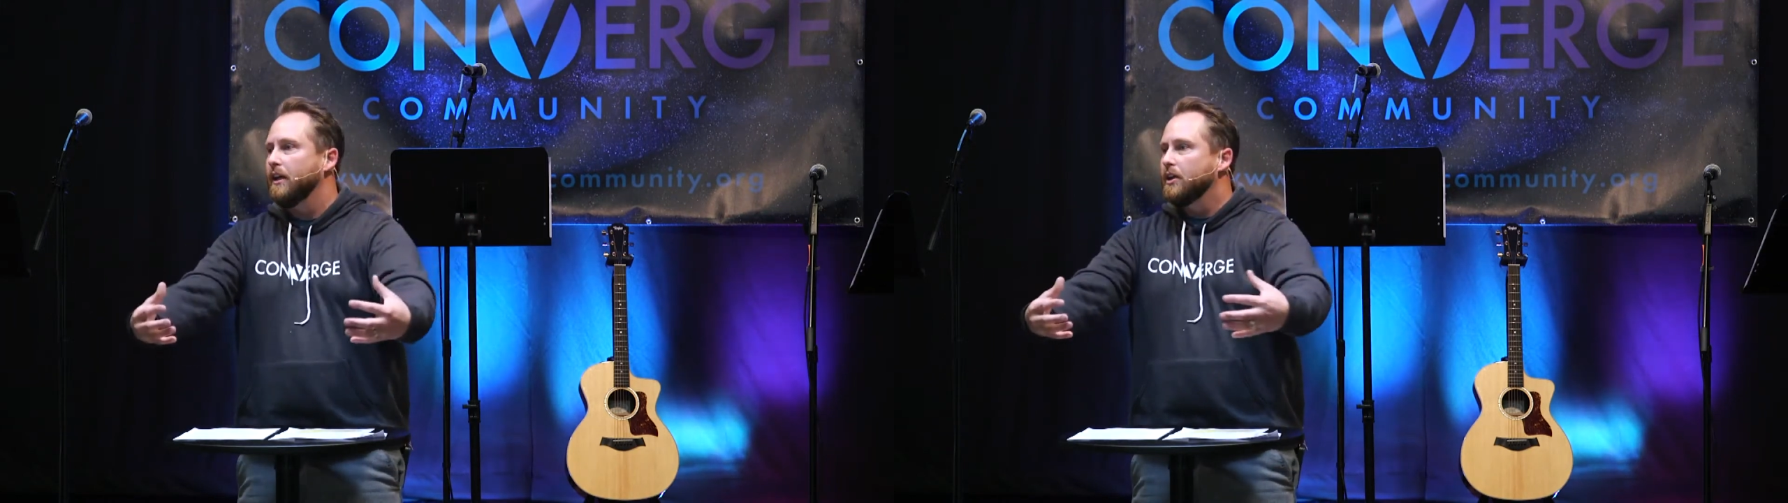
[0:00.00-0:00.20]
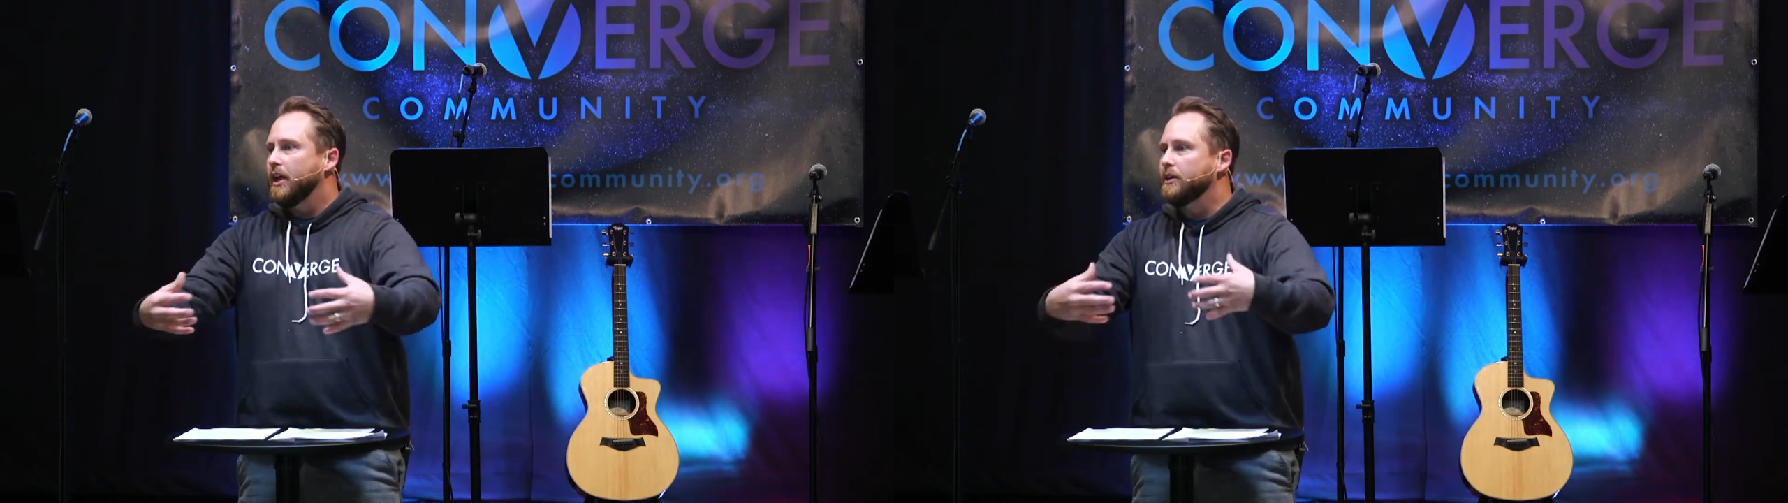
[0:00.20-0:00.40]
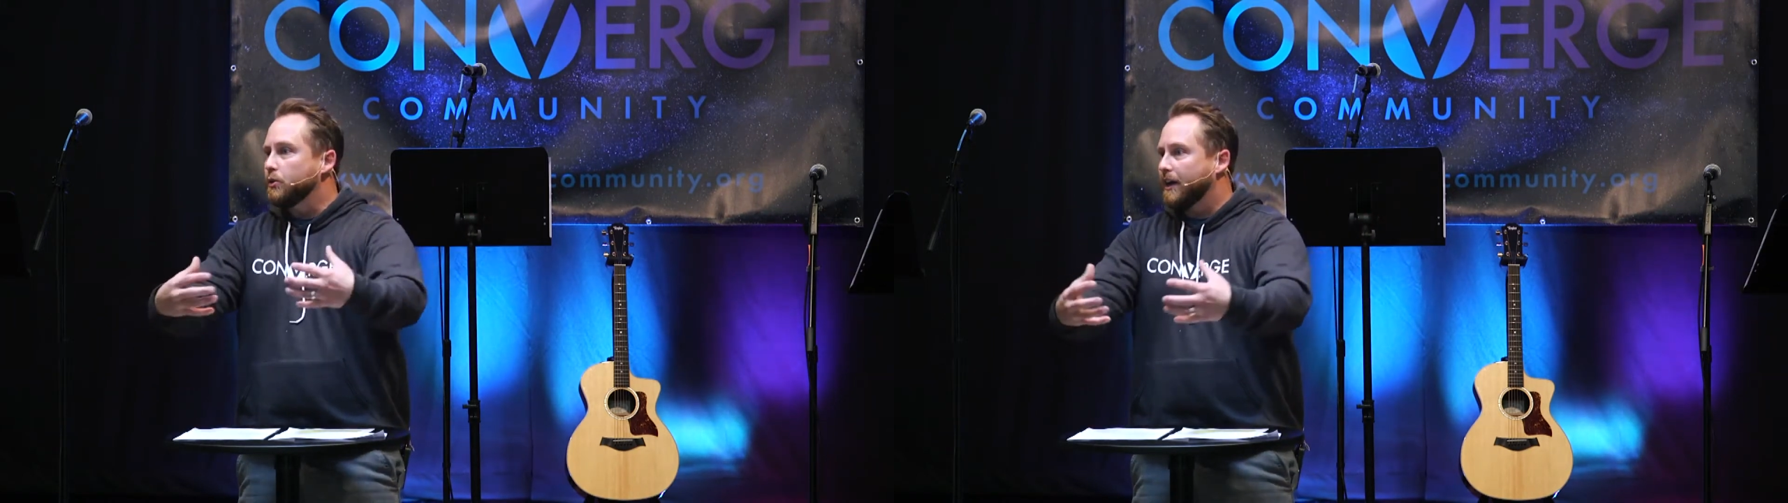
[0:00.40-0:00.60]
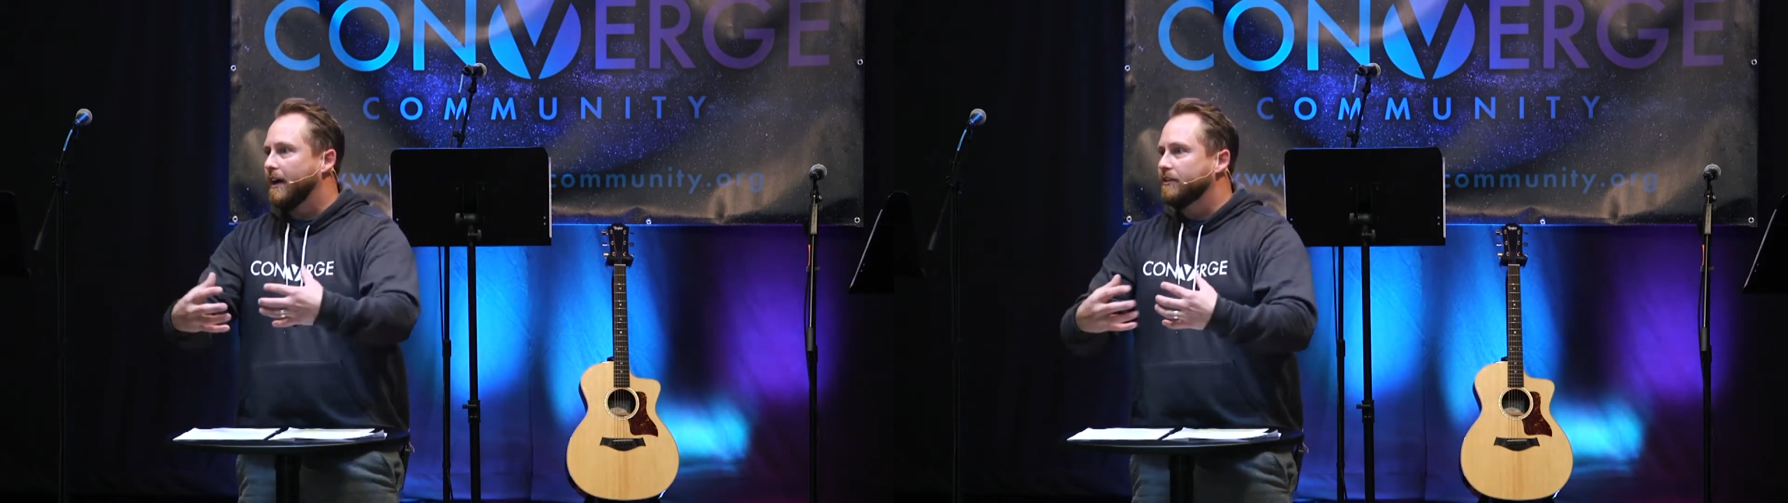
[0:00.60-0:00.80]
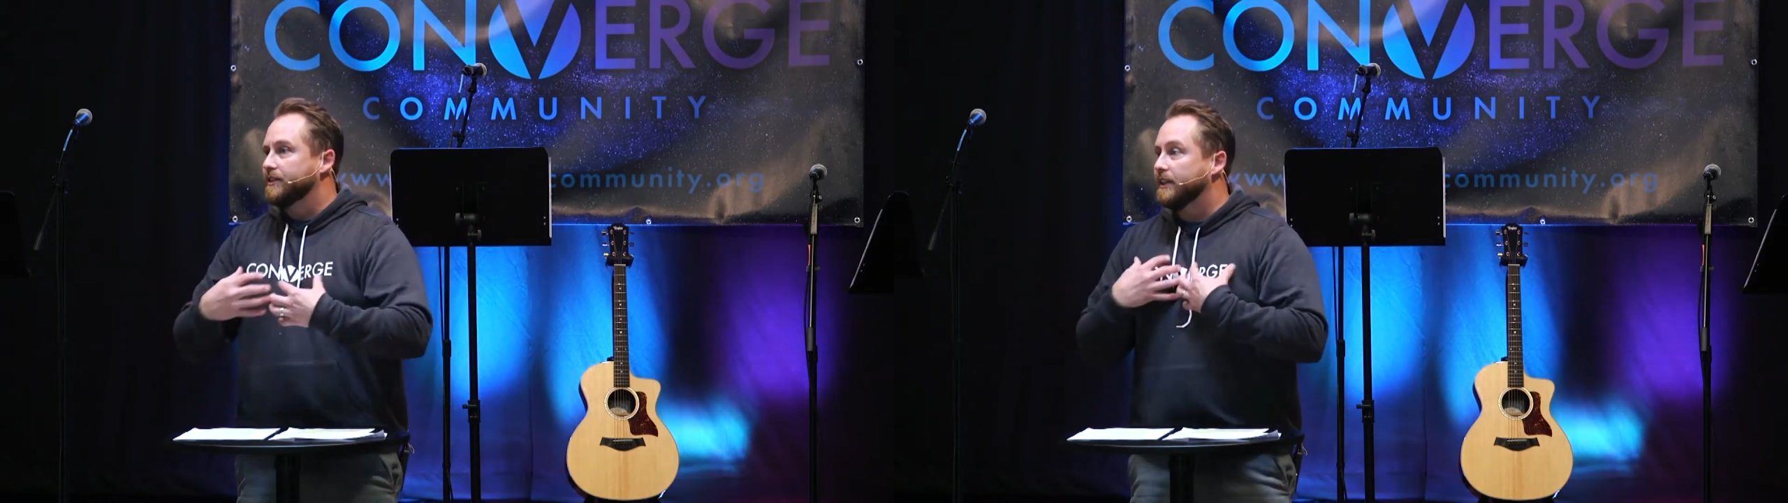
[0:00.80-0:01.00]
into a
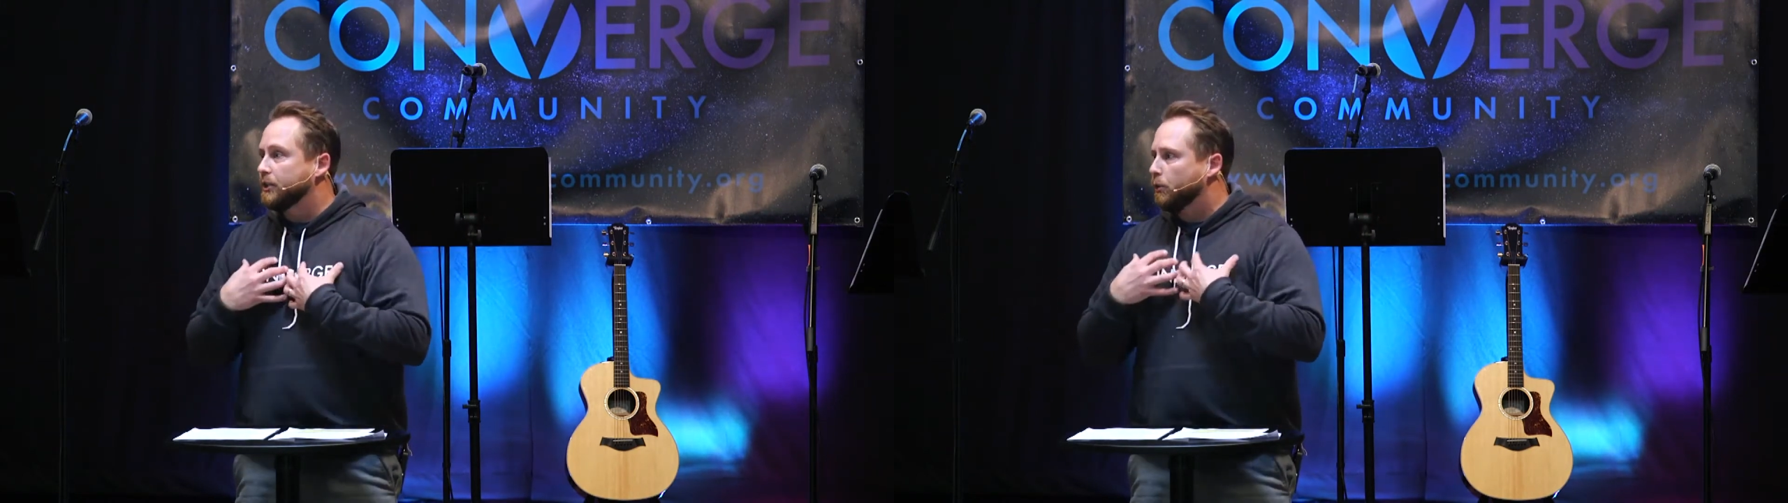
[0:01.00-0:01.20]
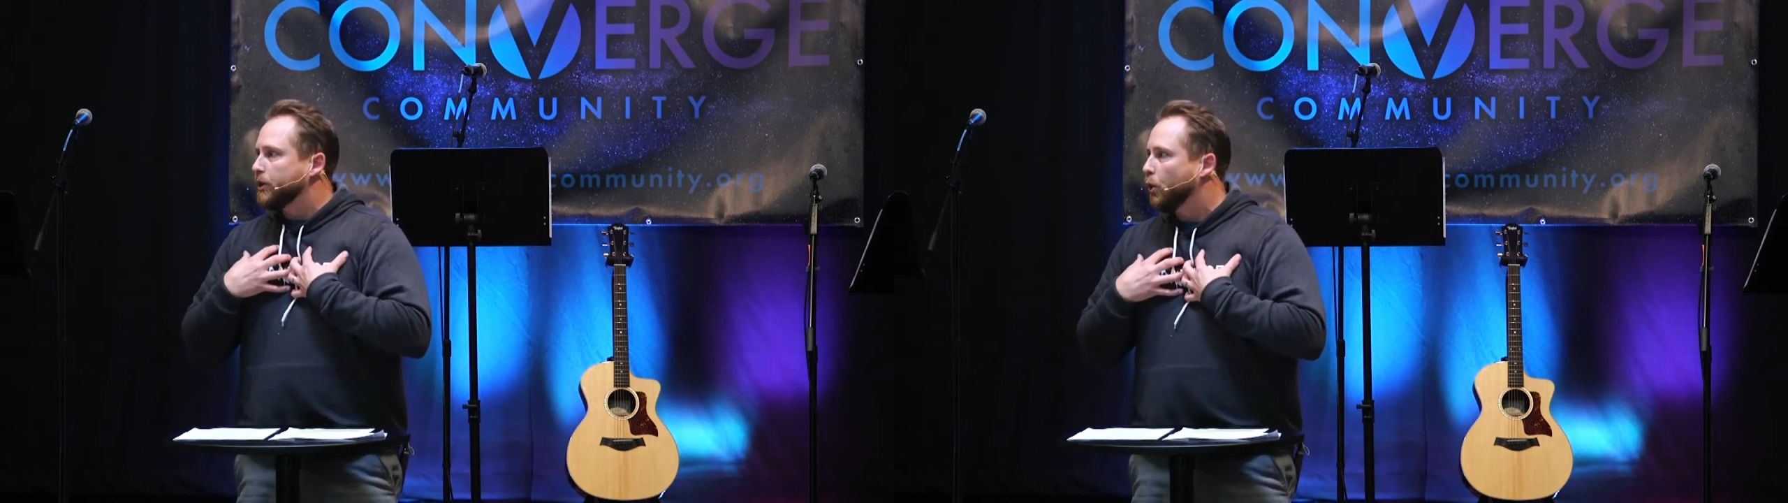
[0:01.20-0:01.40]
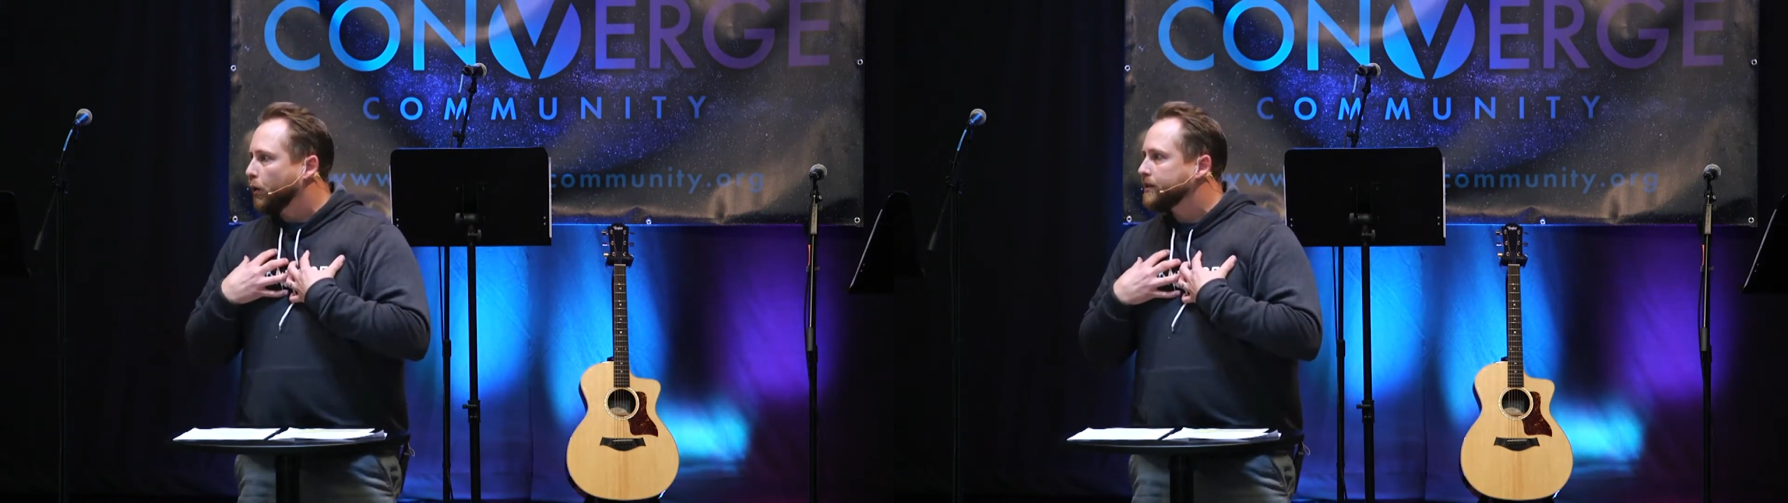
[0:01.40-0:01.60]
conversation with your